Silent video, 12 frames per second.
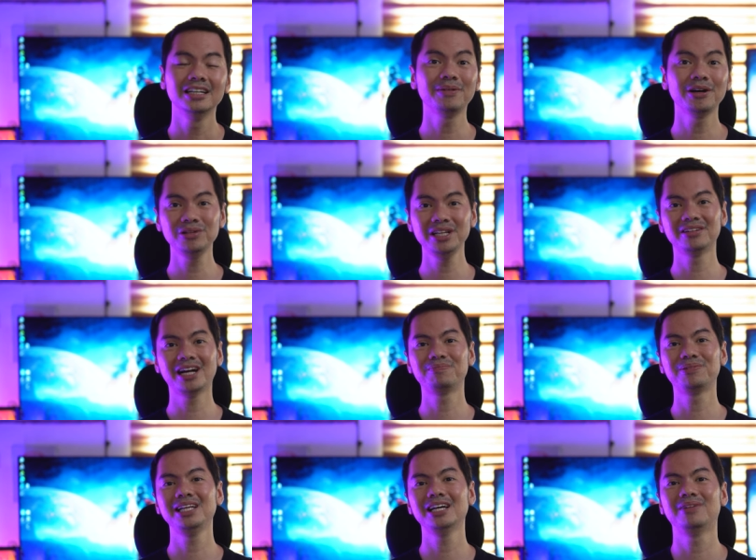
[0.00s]
So my only
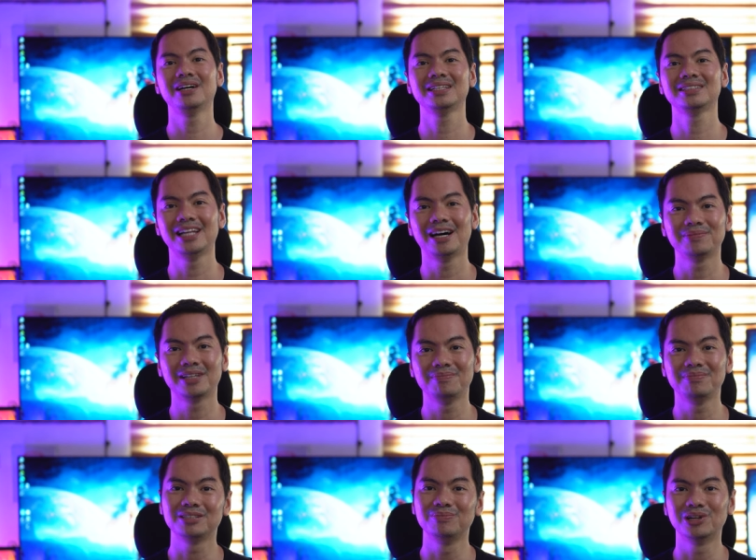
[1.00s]
gripe really about this
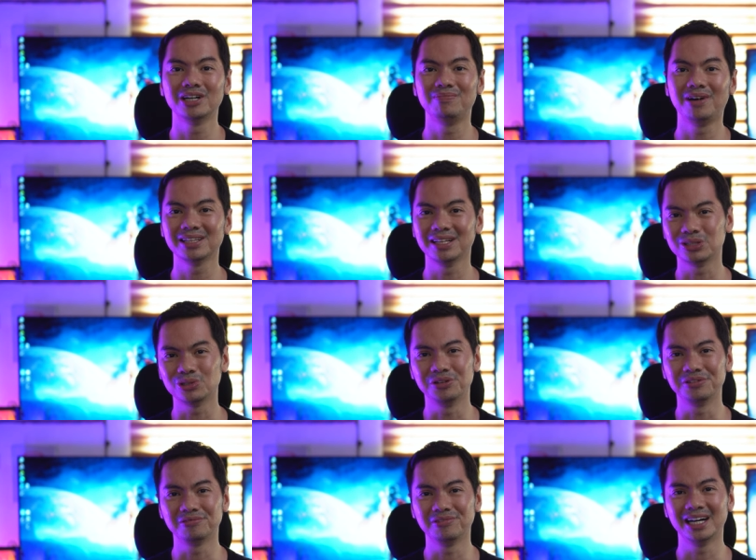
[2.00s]
laptop is more about the
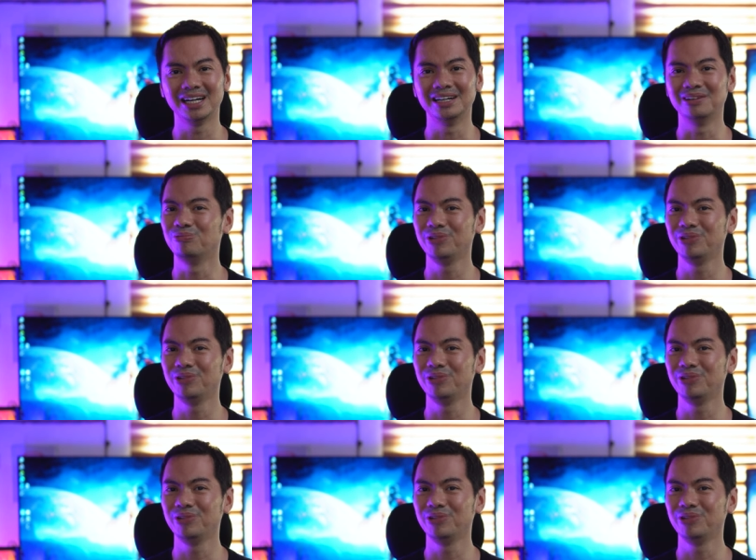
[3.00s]
software.